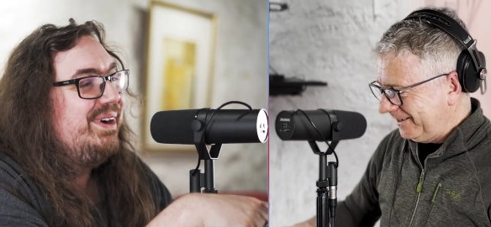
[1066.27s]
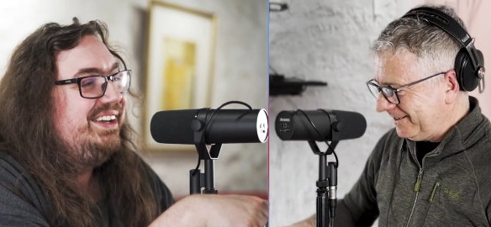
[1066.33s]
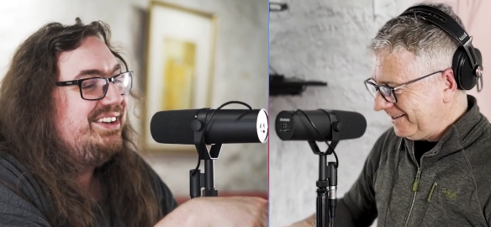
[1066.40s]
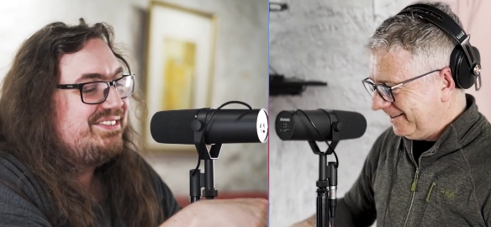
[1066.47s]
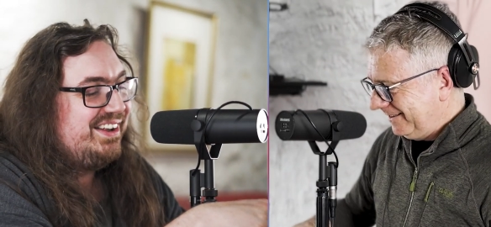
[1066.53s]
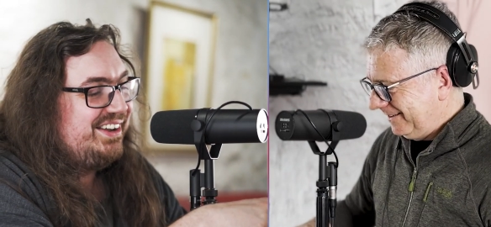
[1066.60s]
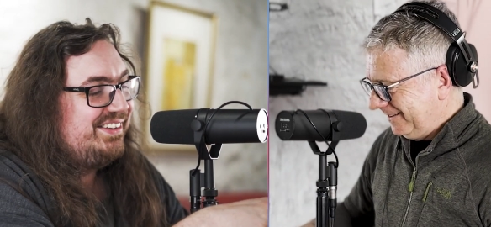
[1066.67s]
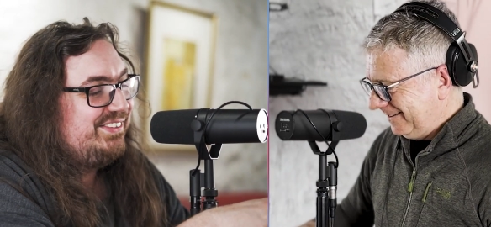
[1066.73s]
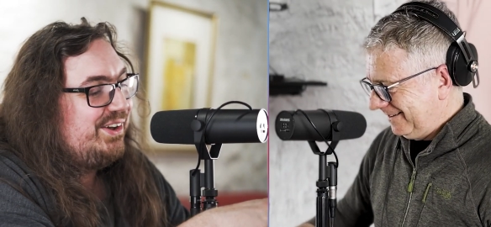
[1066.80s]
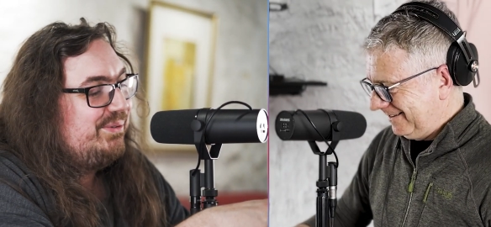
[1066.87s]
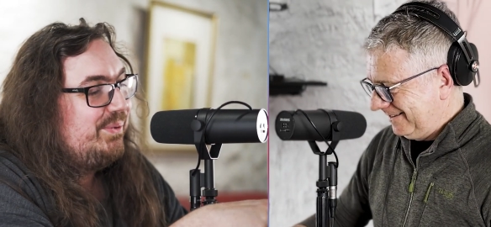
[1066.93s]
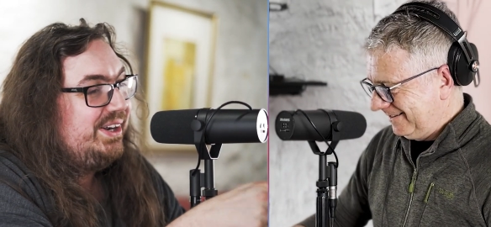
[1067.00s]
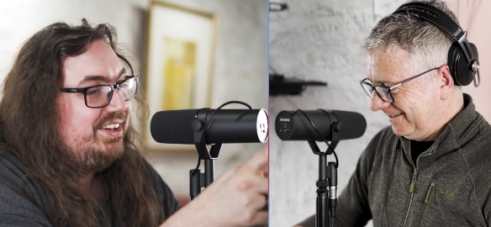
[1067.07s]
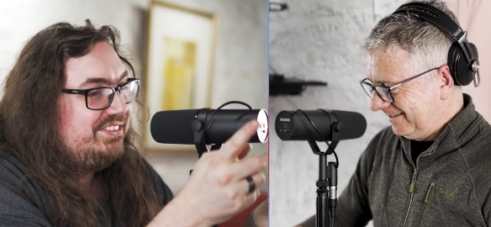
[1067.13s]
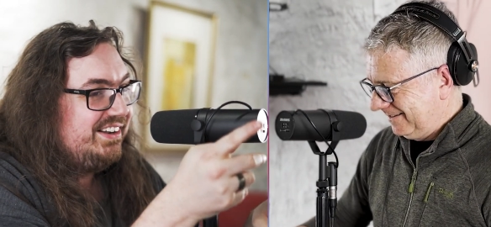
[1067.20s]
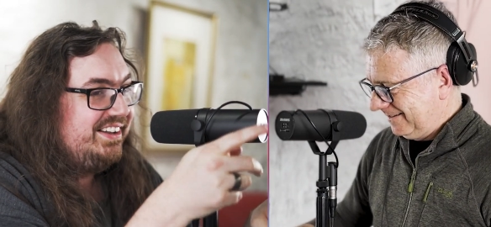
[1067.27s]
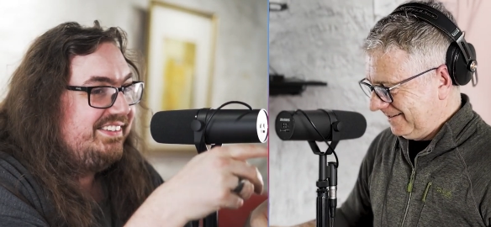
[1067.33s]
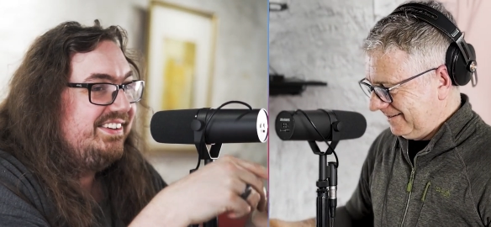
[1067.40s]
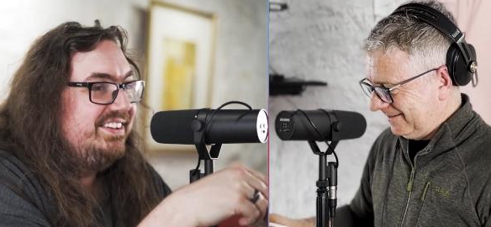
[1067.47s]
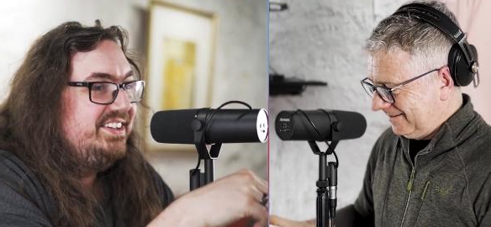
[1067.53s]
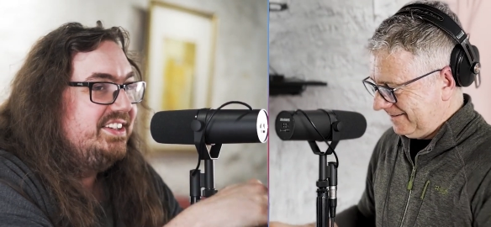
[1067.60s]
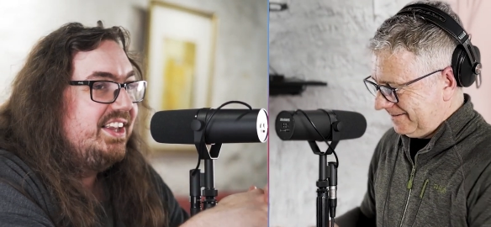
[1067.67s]
Speaker 1: trying to
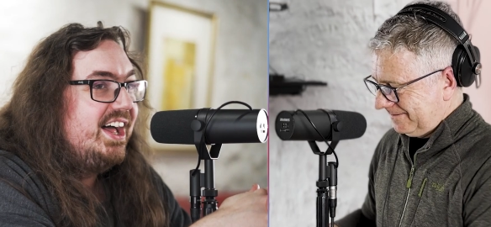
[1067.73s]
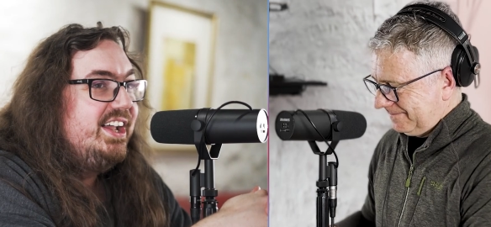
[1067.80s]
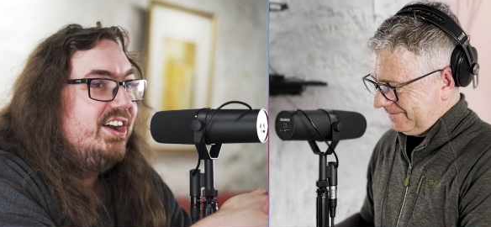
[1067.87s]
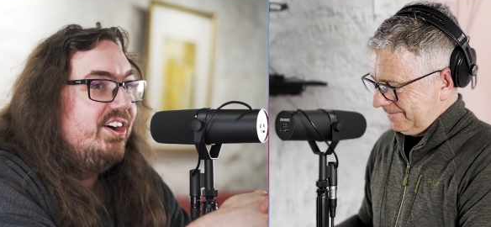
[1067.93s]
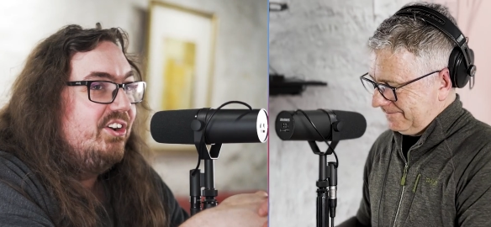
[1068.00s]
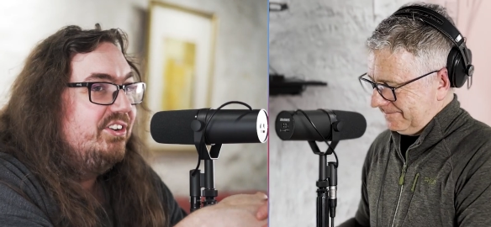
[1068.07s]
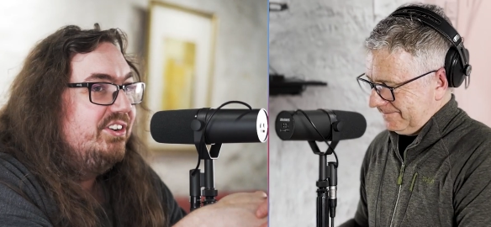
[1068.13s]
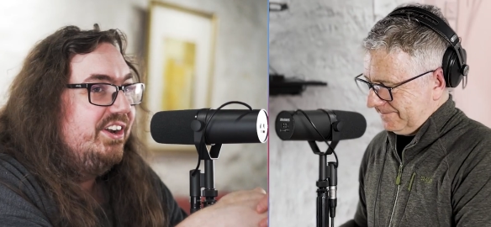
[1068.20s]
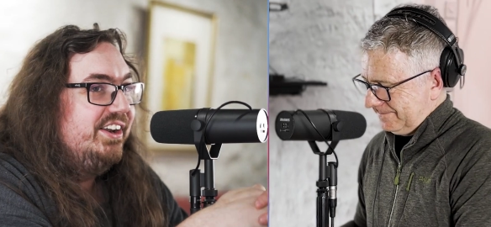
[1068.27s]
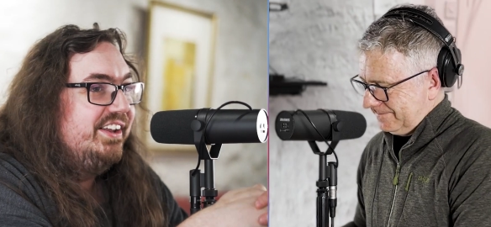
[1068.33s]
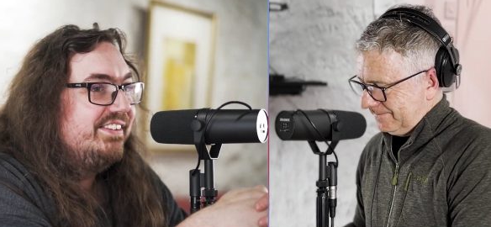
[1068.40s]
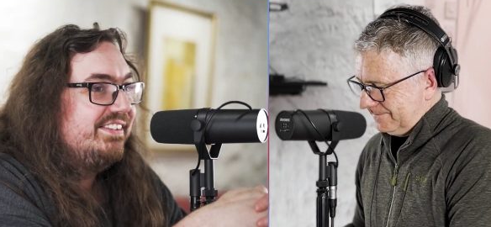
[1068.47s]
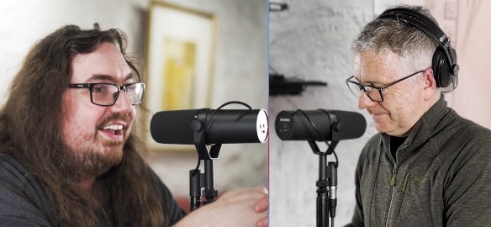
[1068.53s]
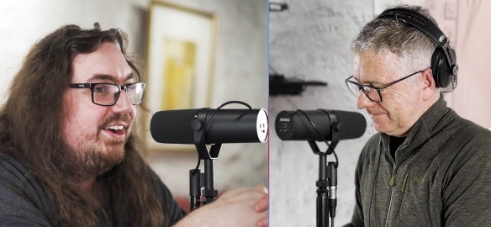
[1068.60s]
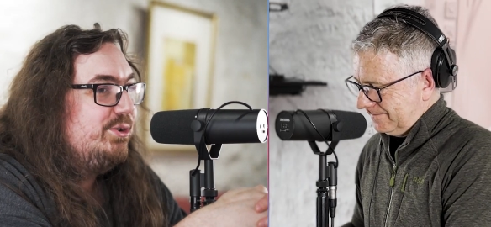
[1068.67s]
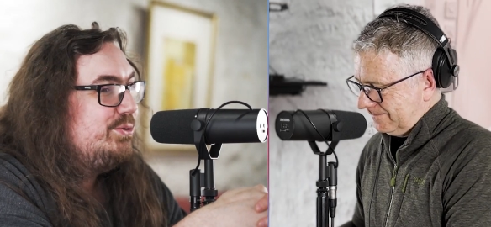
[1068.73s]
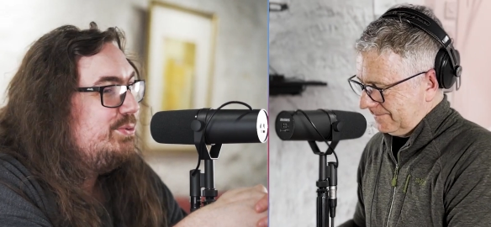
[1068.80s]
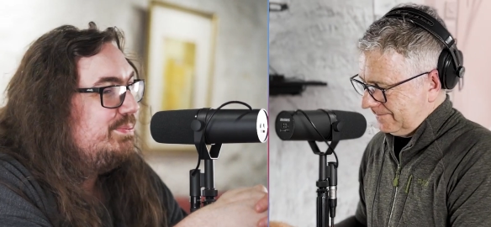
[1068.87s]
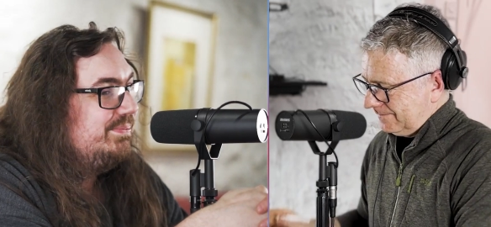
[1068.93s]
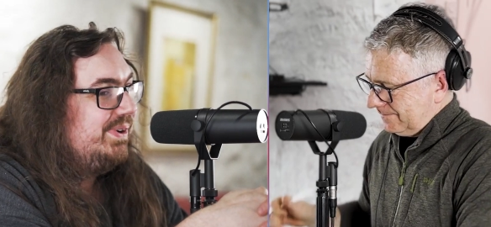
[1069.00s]
turn your light on, and it's like, oh,